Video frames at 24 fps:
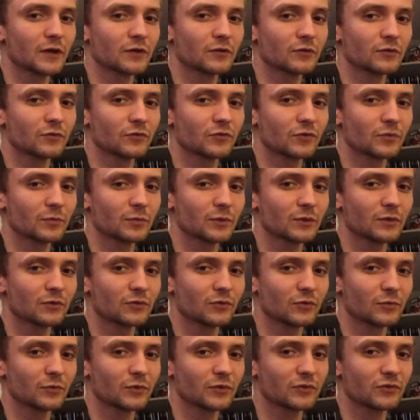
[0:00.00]
I knew somebody
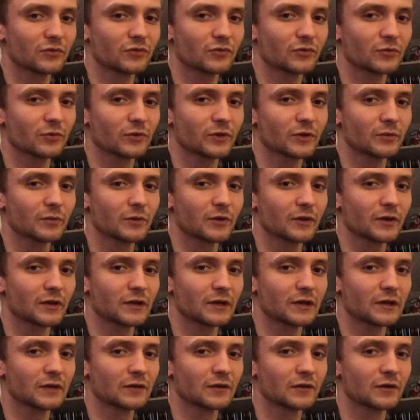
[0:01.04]
told me a story about
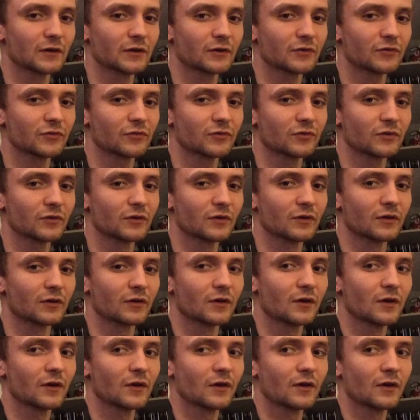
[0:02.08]
getting lost in
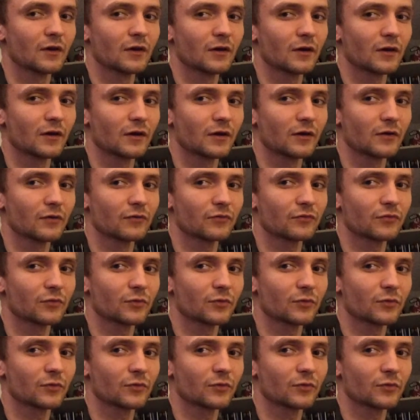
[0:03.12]
the uh,